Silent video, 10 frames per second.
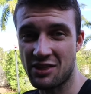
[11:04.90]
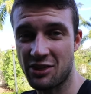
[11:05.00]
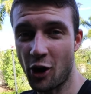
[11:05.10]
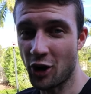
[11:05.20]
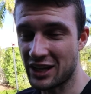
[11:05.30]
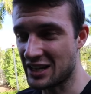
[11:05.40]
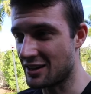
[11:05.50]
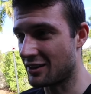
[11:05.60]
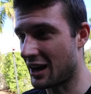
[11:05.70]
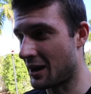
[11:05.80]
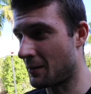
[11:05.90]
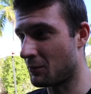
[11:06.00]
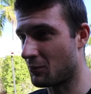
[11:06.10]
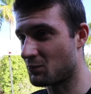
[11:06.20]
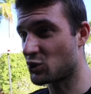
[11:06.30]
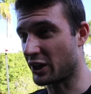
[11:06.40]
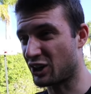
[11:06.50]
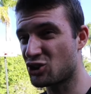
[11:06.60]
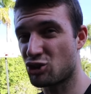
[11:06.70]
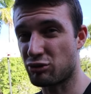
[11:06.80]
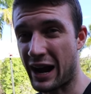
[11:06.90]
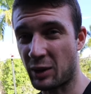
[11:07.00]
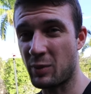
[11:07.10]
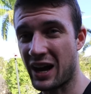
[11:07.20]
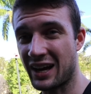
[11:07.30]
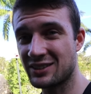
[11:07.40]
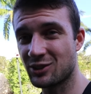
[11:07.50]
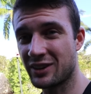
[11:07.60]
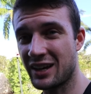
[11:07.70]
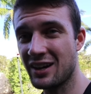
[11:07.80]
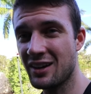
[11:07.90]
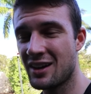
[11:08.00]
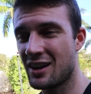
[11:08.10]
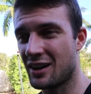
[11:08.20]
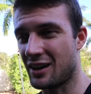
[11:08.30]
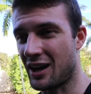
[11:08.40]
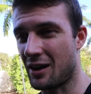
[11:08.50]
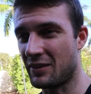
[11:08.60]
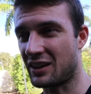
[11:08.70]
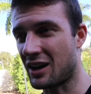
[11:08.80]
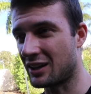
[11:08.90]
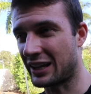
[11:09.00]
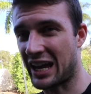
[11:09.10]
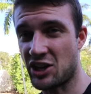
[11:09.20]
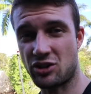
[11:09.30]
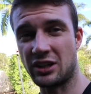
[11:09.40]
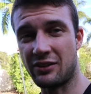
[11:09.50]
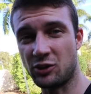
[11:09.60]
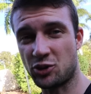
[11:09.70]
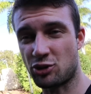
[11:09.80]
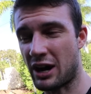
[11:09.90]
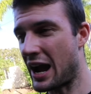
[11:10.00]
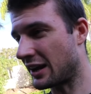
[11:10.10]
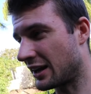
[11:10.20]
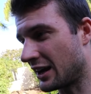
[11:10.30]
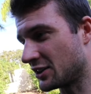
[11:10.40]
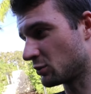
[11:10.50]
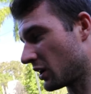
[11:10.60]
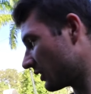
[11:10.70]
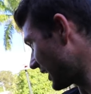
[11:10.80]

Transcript: 30 like track pads on there. They're kind of like entry-level track, as well